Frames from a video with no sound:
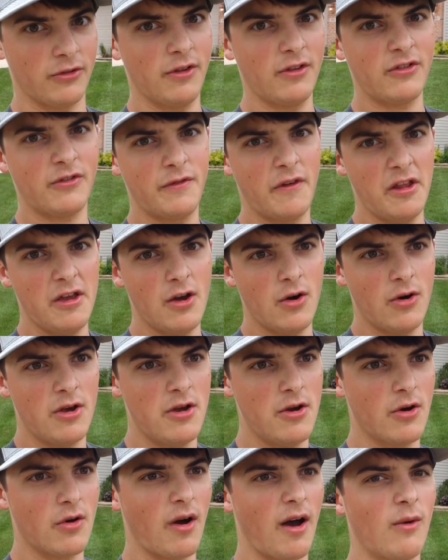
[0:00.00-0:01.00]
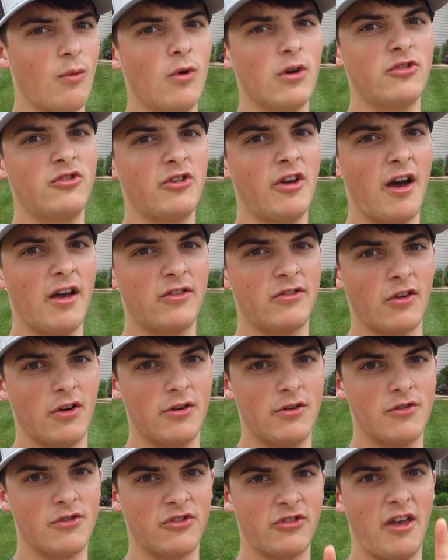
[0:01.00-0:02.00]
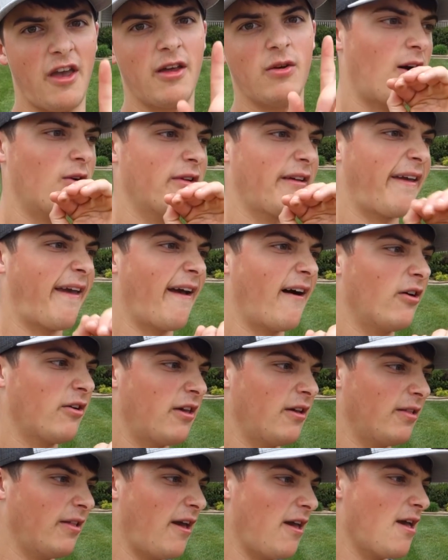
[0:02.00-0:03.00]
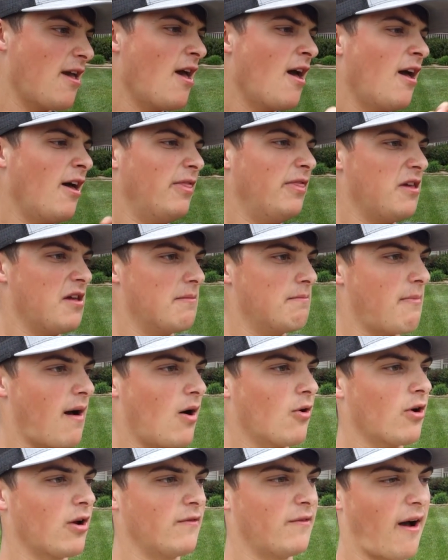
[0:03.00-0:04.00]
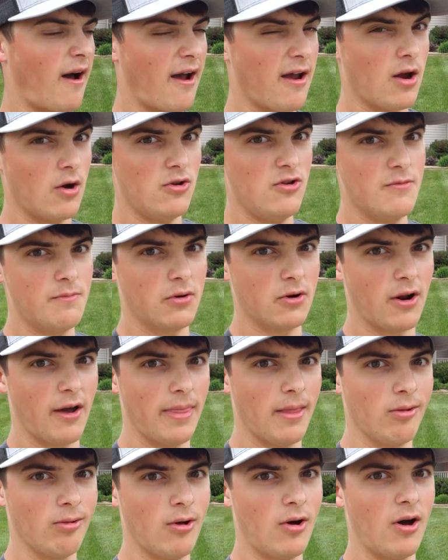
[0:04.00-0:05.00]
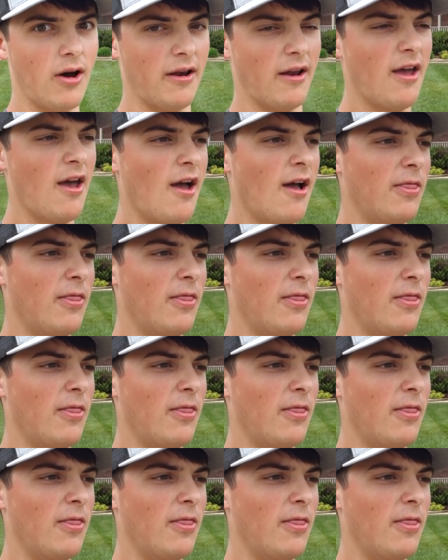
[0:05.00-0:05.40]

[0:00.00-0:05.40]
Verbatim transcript: this video here here, I want you guys to understand how to calculate the amount of iron you put on the lawn.